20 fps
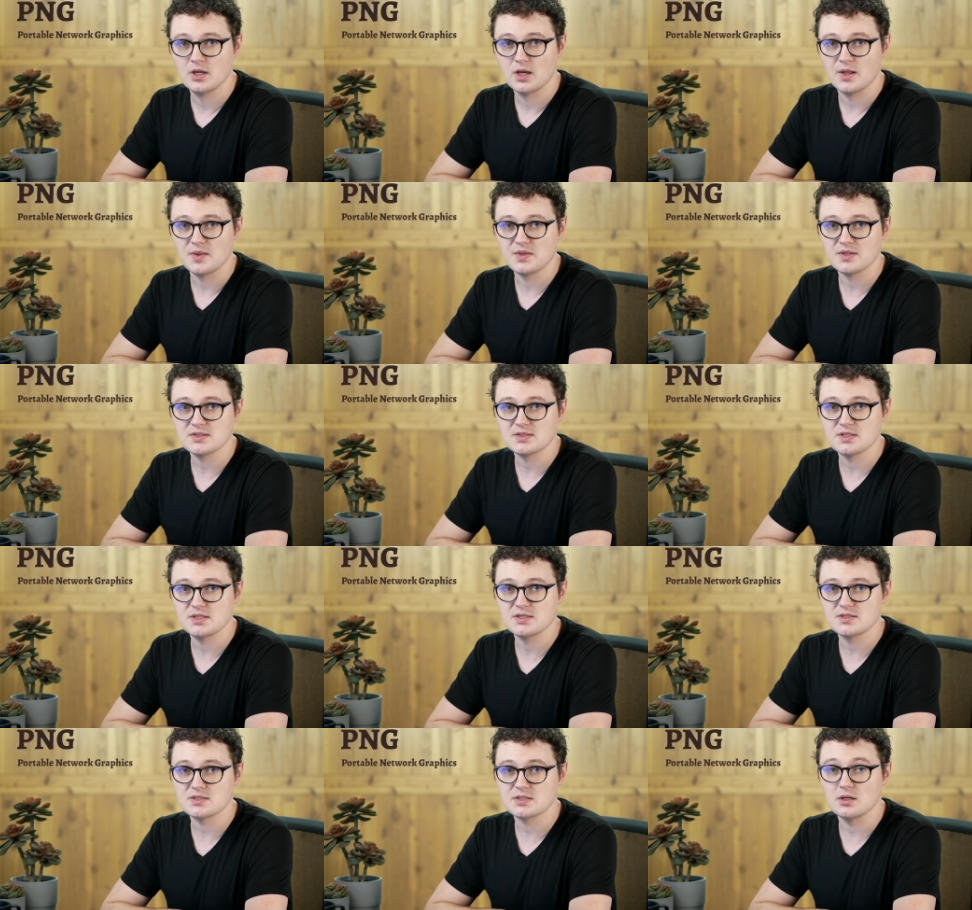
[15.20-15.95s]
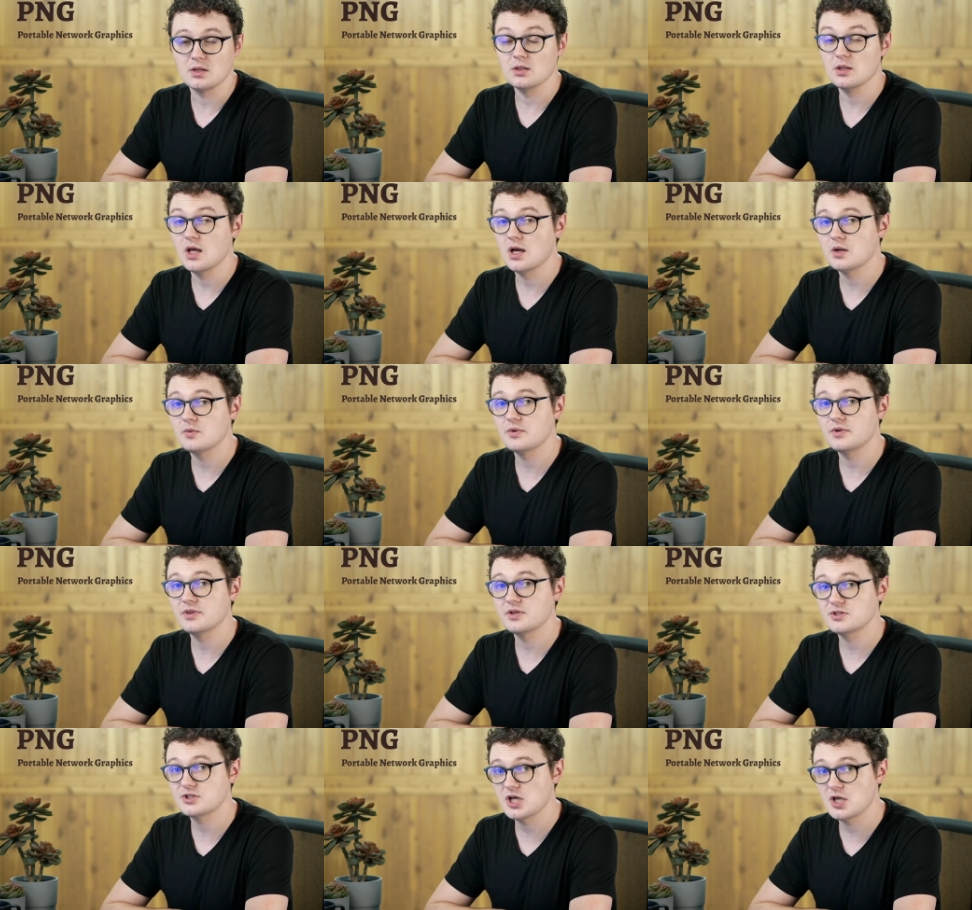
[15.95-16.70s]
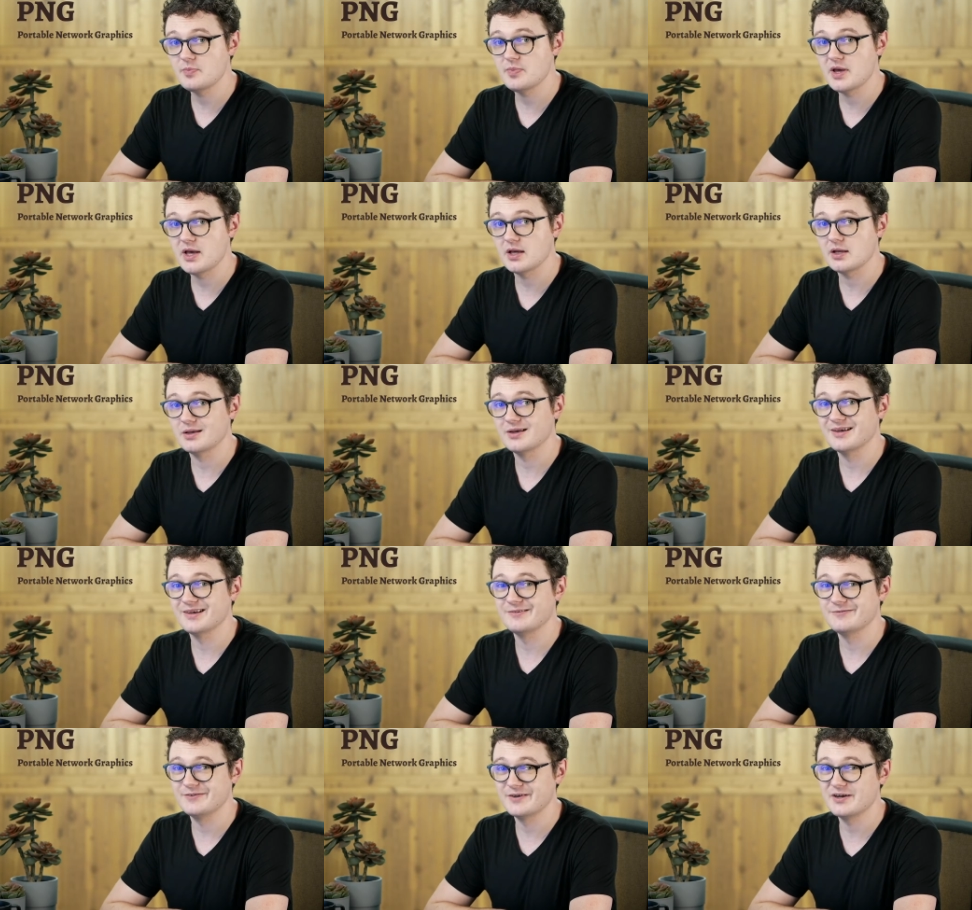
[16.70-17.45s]
And this is, along with a JPEG,
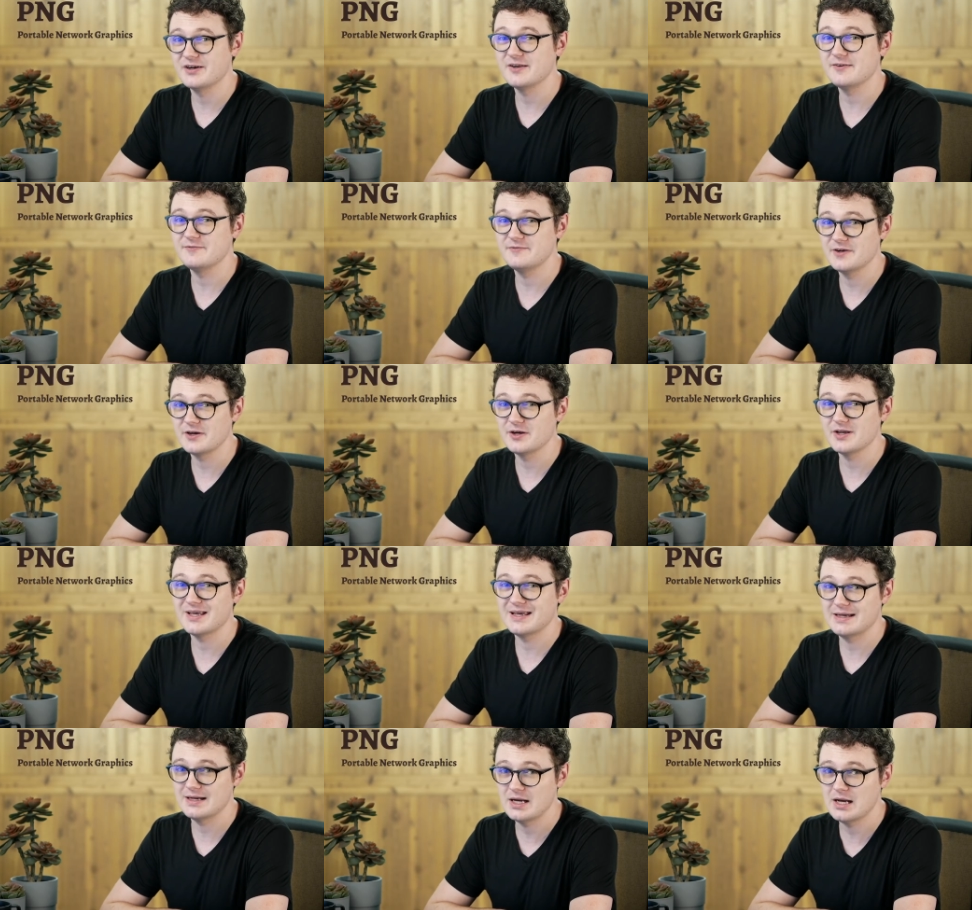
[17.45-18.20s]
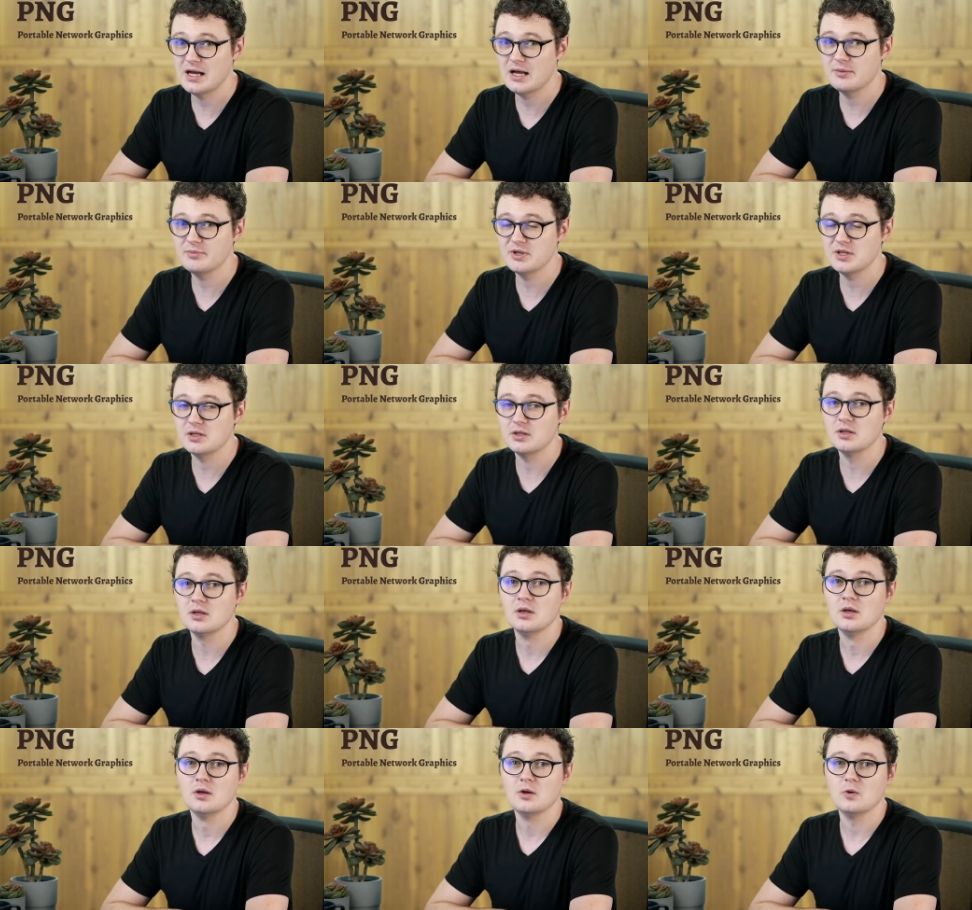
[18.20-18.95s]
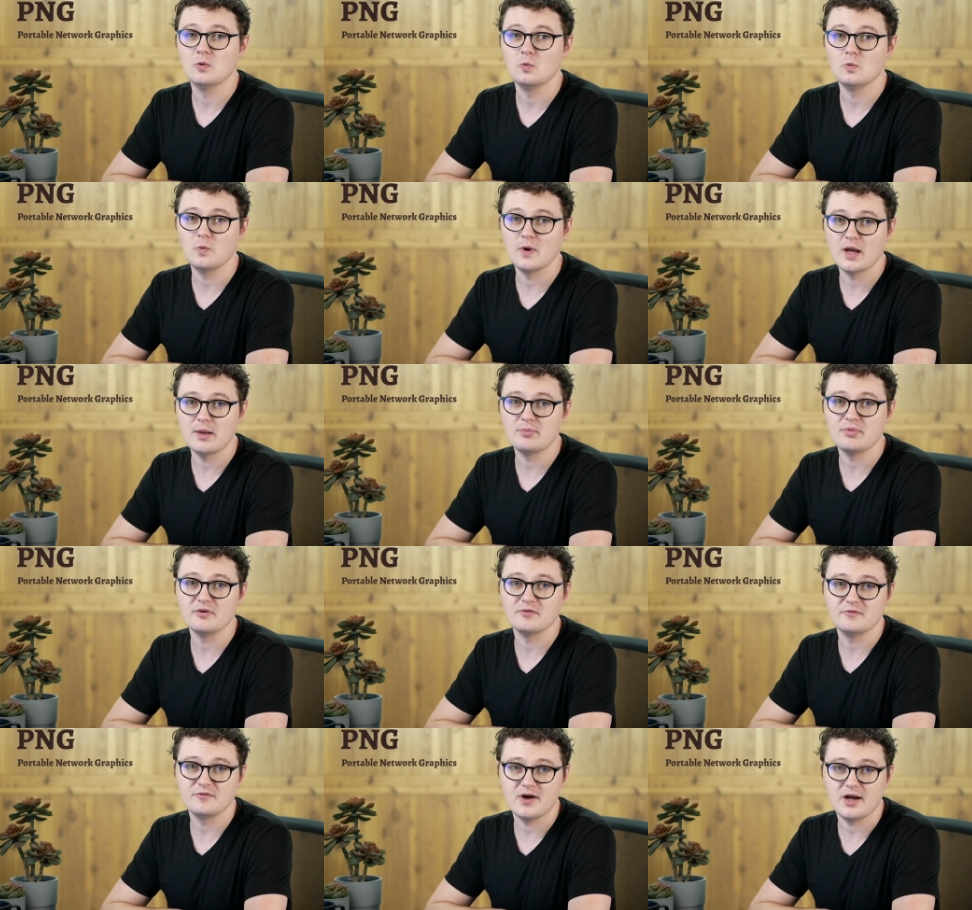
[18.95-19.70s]
a very, very common
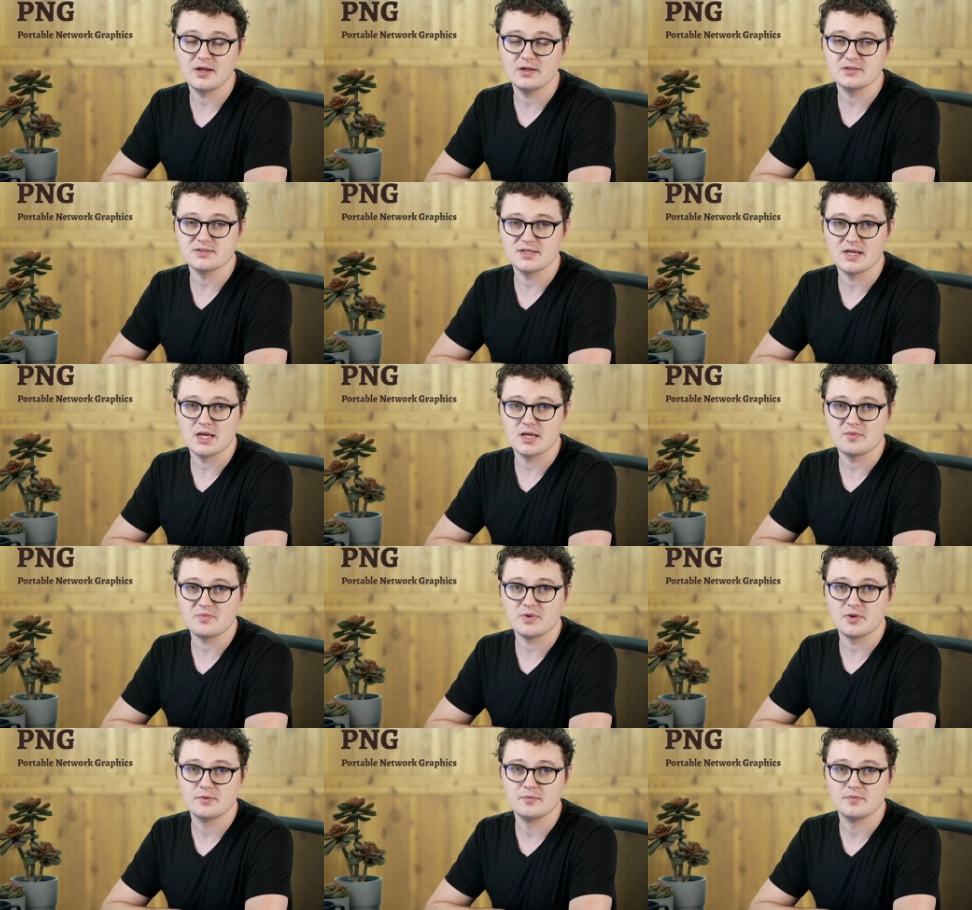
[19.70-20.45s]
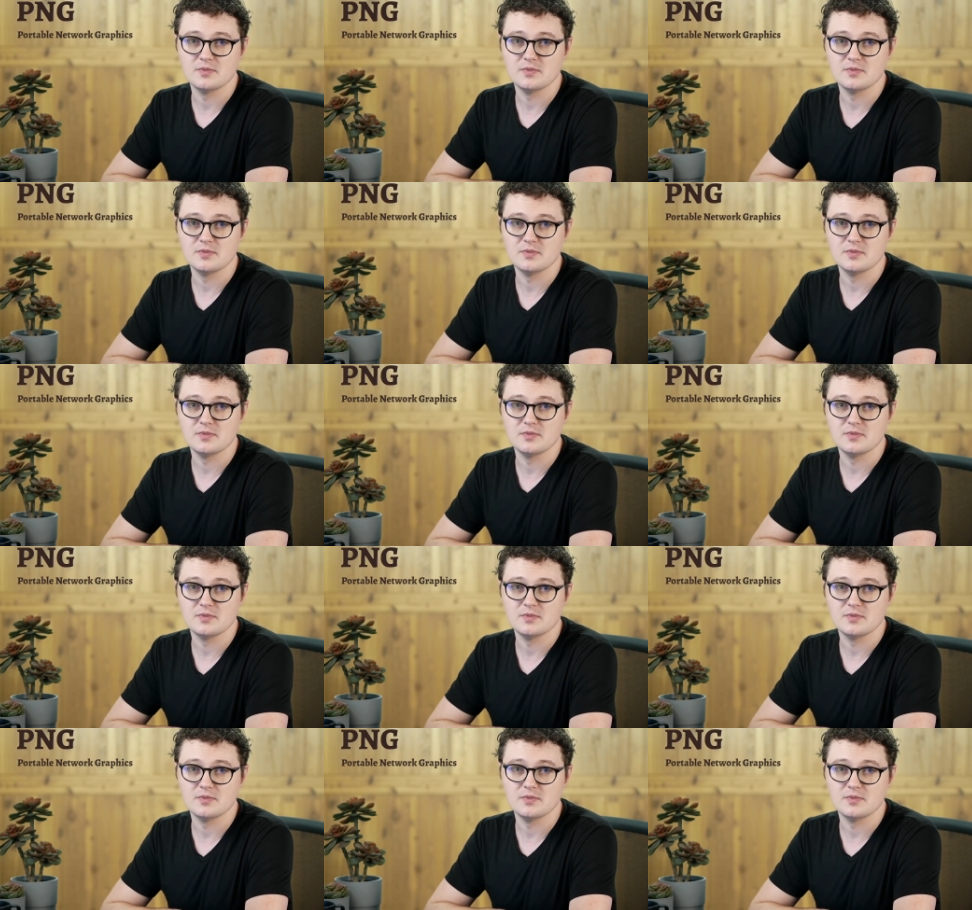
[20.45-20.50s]
web file type.